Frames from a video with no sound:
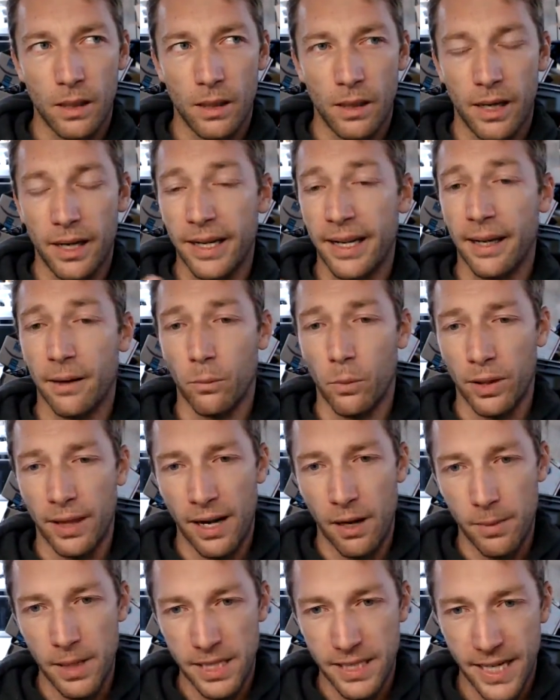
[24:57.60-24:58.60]
Again,
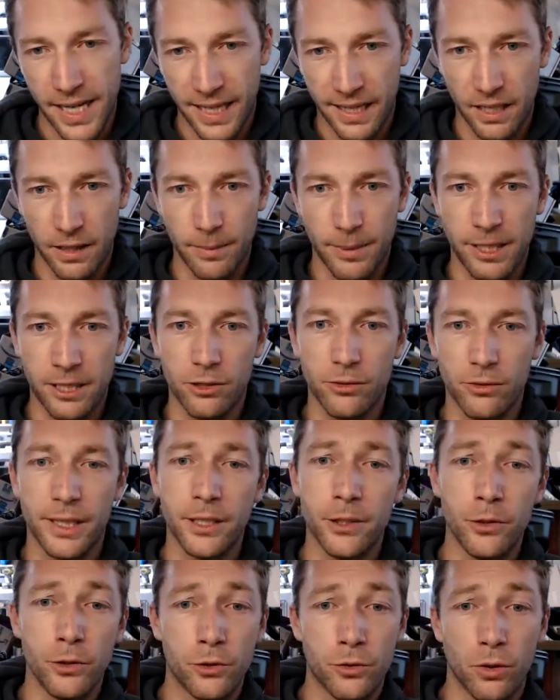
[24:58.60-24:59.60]
without me taking them into a
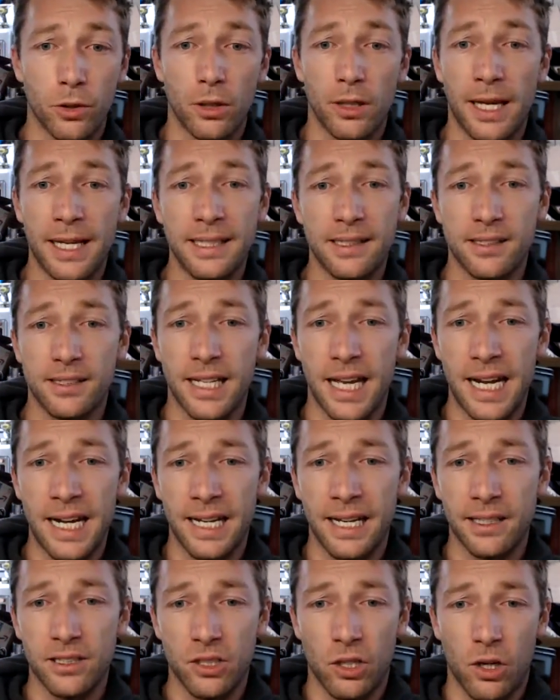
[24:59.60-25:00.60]
neutral light
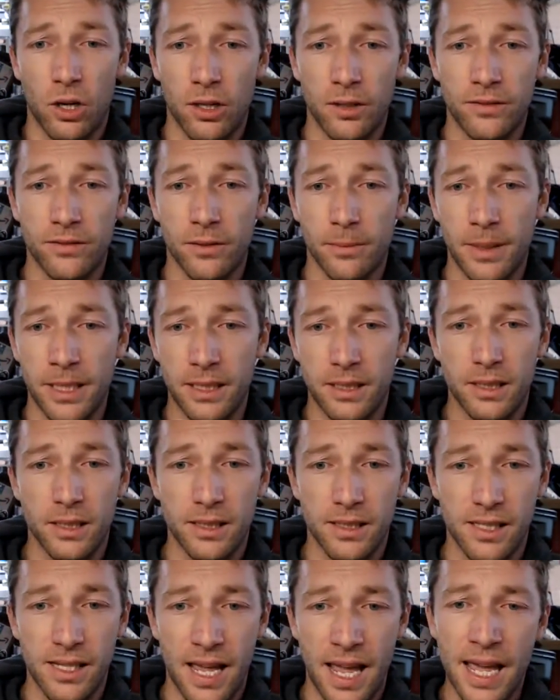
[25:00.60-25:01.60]
setting, it's hard for me to
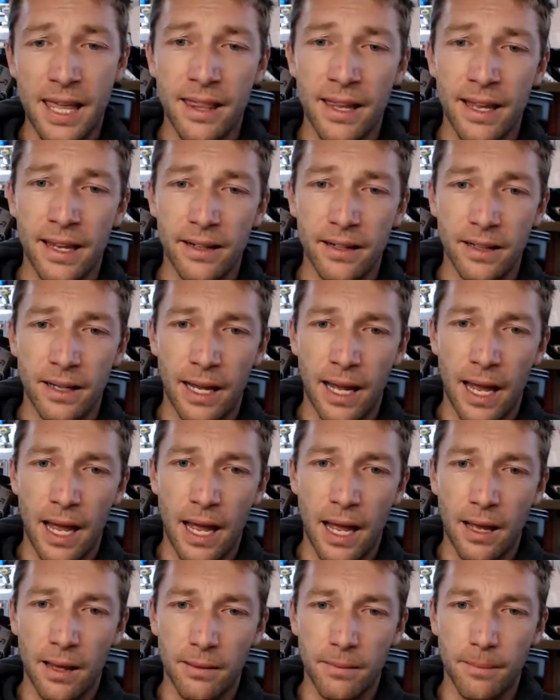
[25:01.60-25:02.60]
say
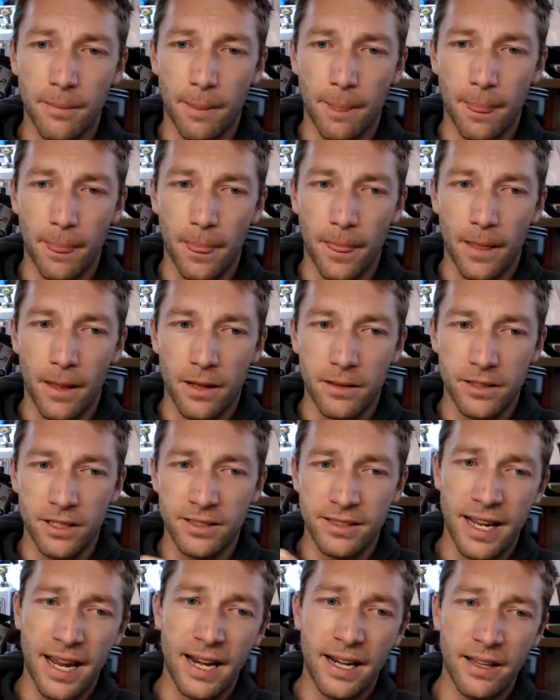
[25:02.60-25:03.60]
that to
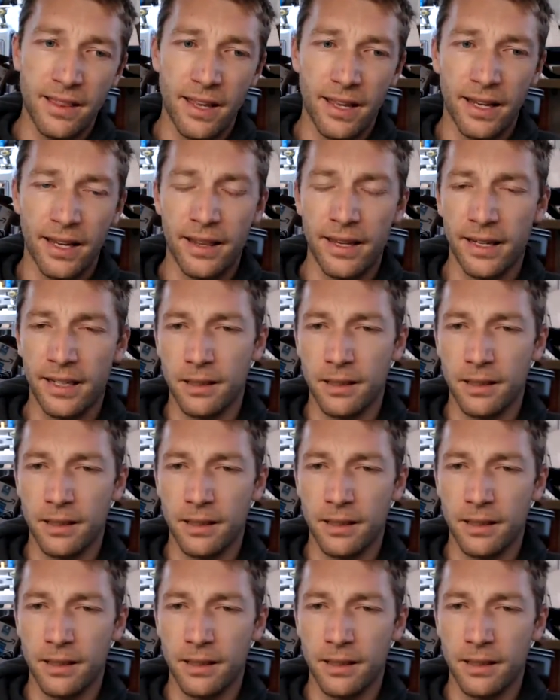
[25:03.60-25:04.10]
say anything, and then